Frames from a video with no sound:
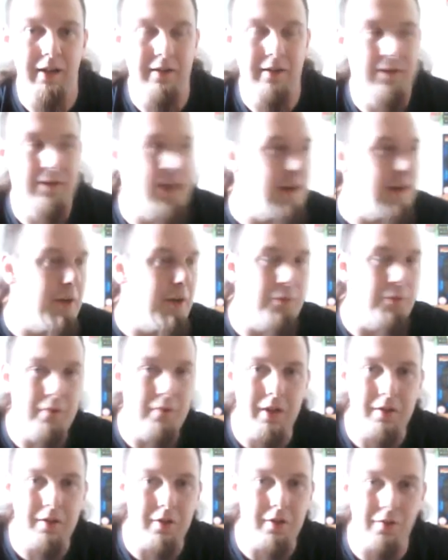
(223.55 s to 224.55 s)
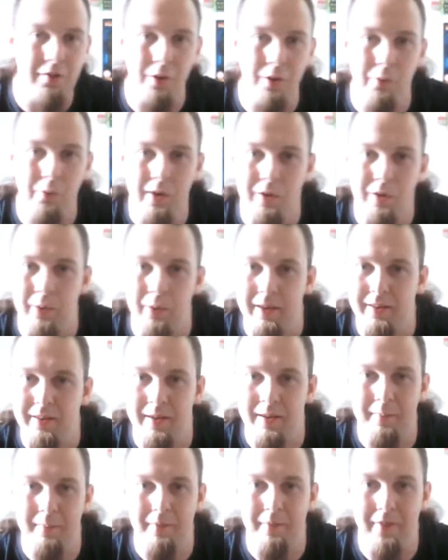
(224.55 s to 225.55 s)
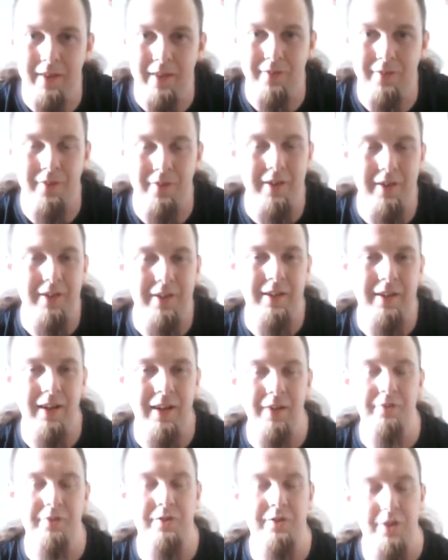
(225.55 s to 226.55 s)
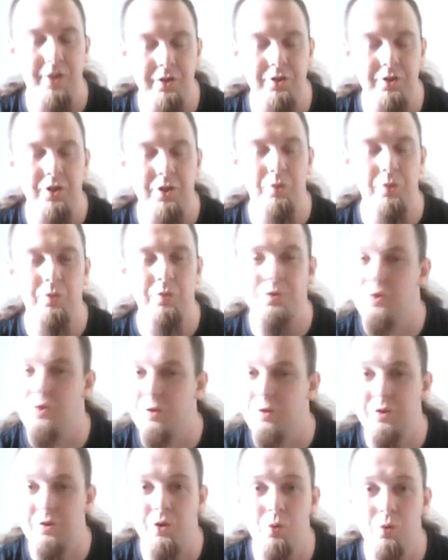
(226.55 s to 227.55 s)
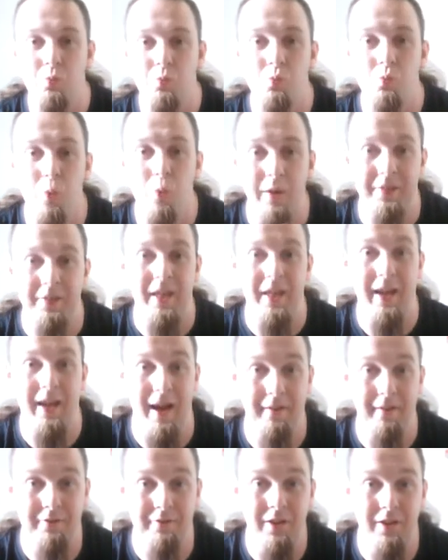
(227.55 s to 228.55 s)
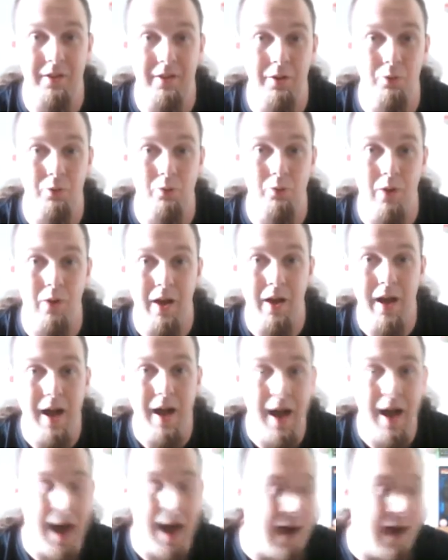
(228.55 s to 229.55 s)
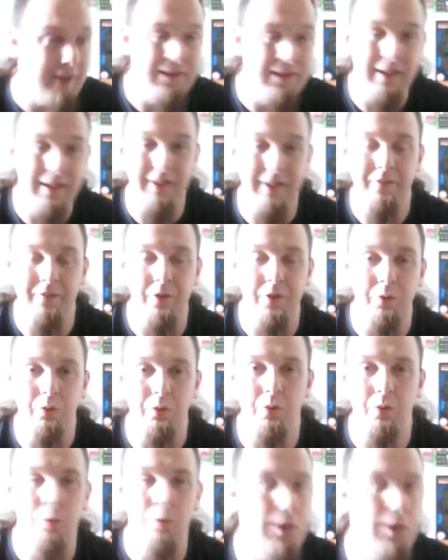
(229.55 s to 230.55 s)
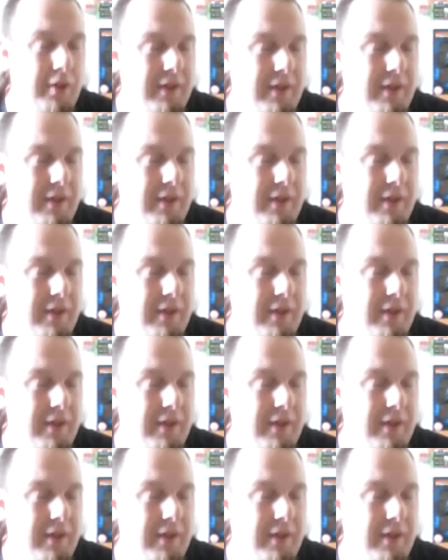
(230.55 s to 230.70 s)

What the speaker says: They don't need to throw in quick time events or anything else. They just do what they have to do and leave you to it.